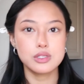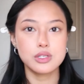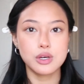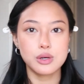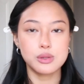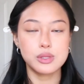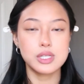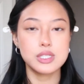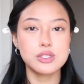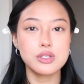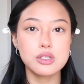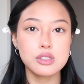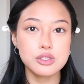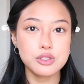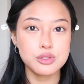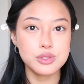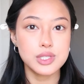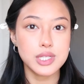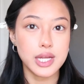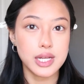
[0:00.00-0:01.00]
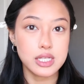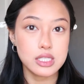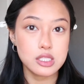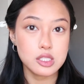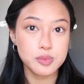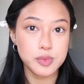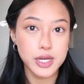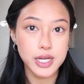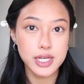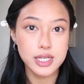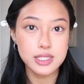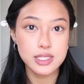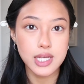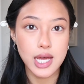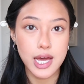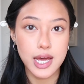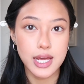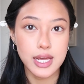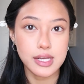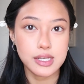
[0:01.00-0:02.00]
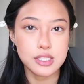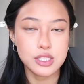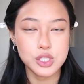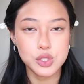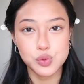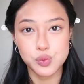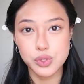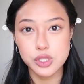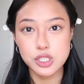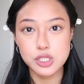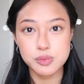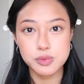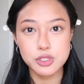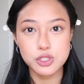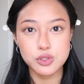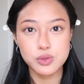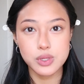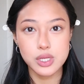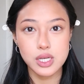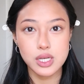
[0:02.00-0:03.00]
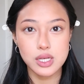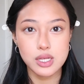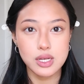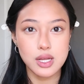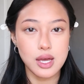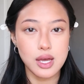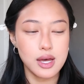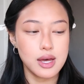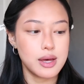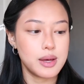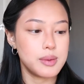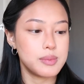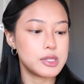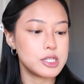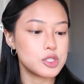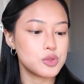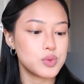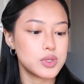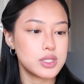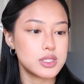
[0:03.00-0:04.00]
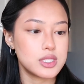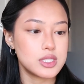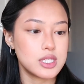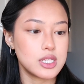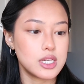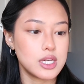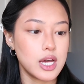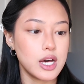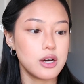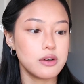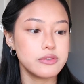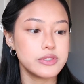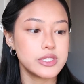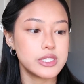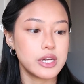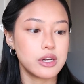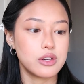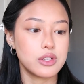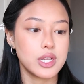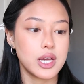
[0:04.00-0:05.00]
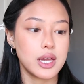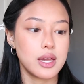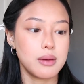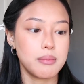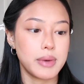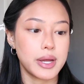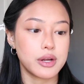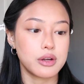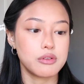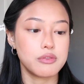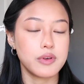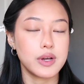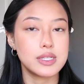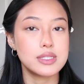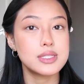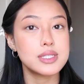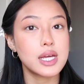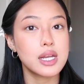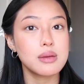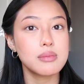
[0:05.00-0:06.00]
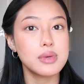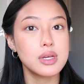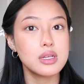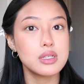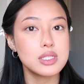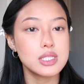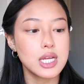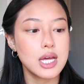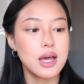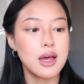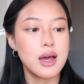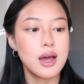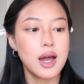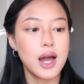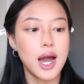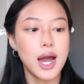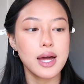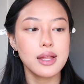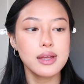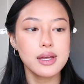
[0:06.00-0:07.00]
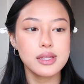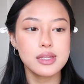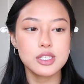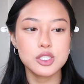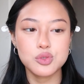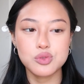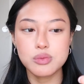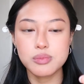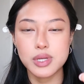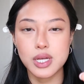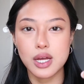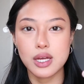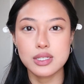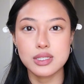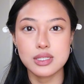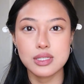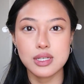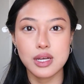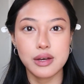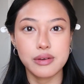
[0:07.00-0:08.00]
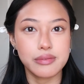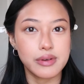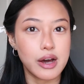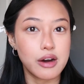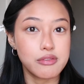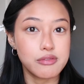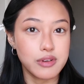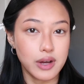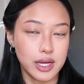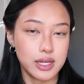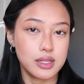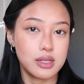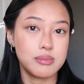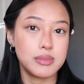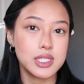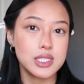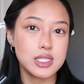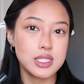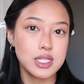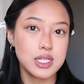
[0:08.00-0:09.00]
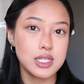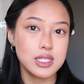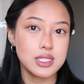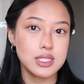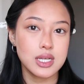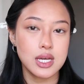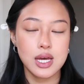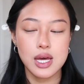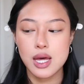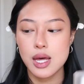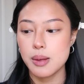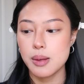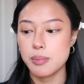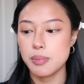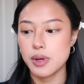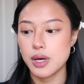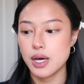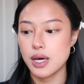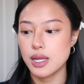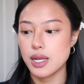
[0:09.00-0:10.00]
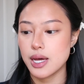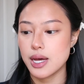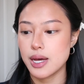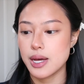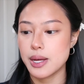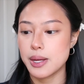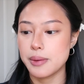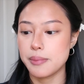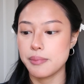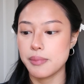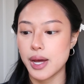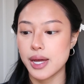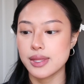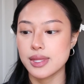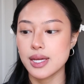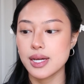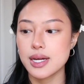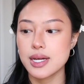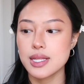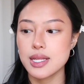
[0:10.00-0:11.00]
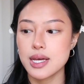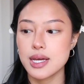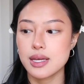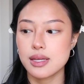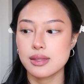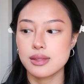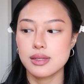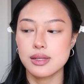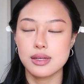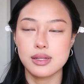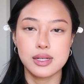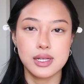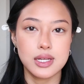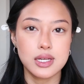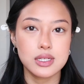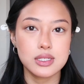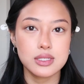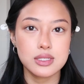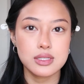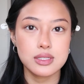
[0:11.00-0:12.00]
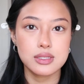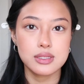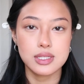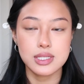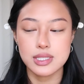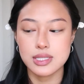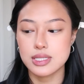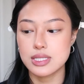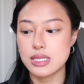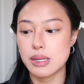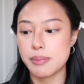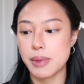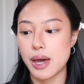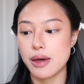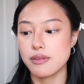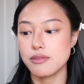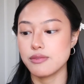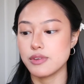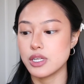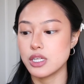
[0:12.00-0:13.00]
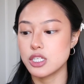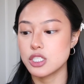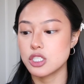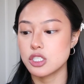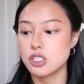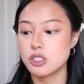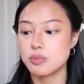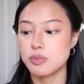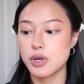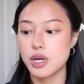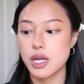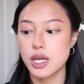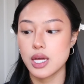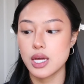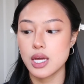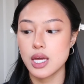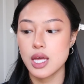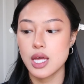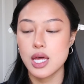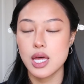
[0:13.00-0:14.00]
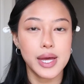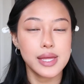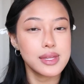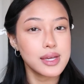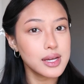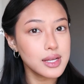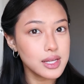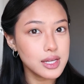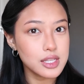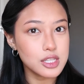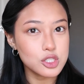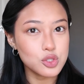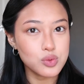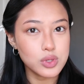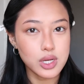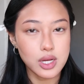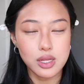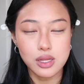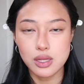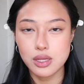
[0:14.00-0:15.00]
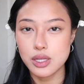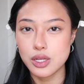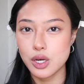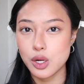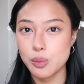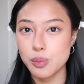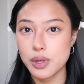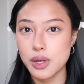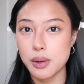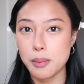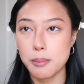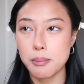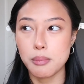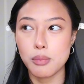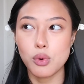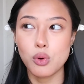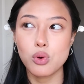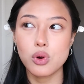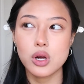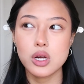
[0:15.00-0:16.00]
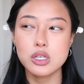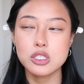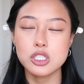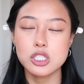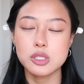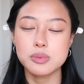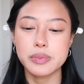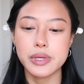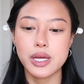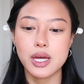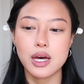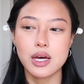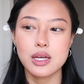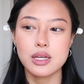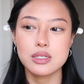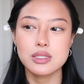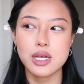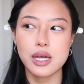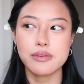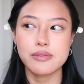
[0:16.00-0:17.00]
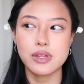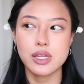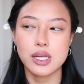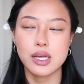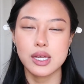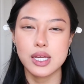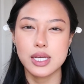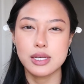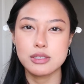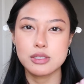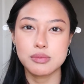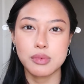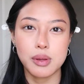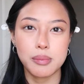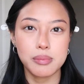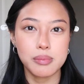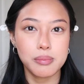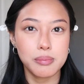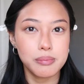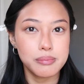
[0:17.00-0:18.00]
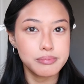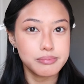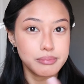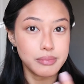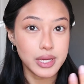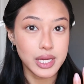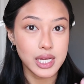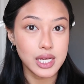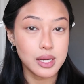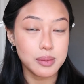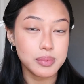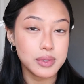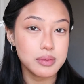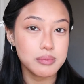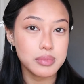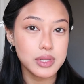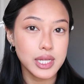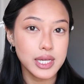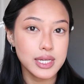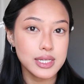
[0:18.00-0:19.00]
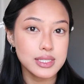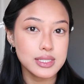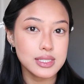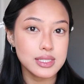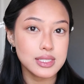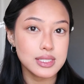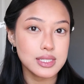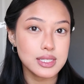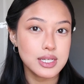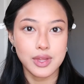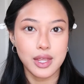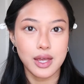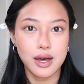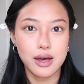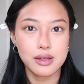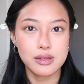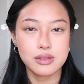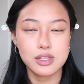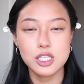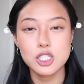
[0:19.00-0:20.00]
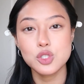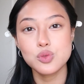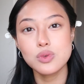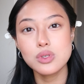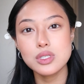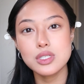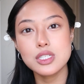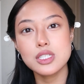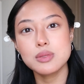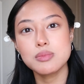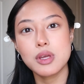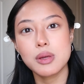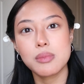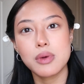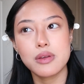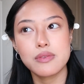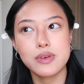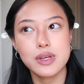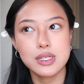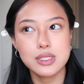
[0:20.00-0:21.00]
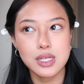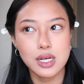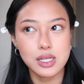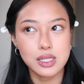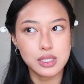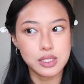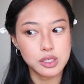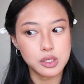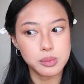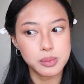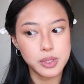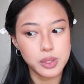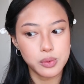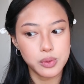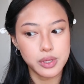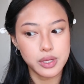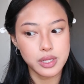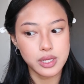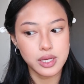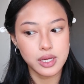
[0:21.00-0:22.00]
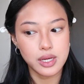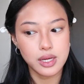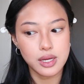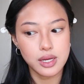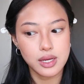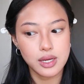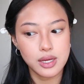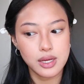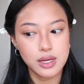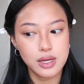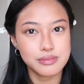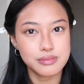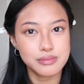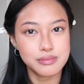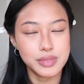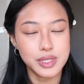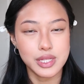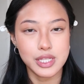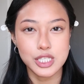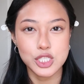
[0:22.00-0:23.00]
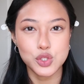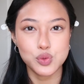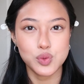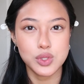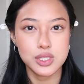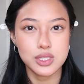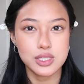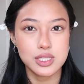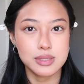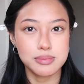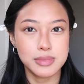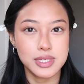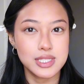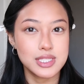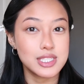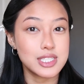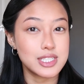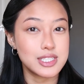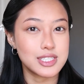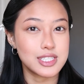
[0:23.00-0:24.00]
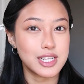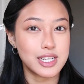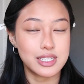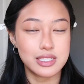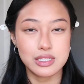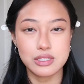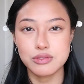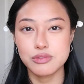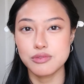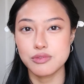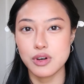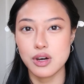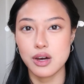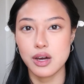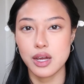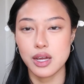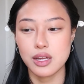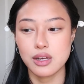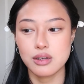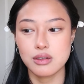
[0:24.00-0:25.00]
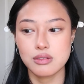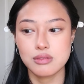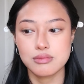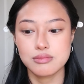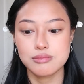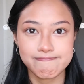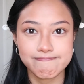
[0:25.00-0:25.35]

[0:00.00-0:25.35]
So these are the two setting sprays I switched between. This one's the e.l.f. Stay All Night Microfine Setting Mist. I like this one because of how fine the mist is, but I think I like the NYX, this is the matte finish spray. I think I like this one a little bit more just because I feel like it keeps my makeup in place. Yeah, this one does make my face a little bit oily, but this one's mist isn't as fine.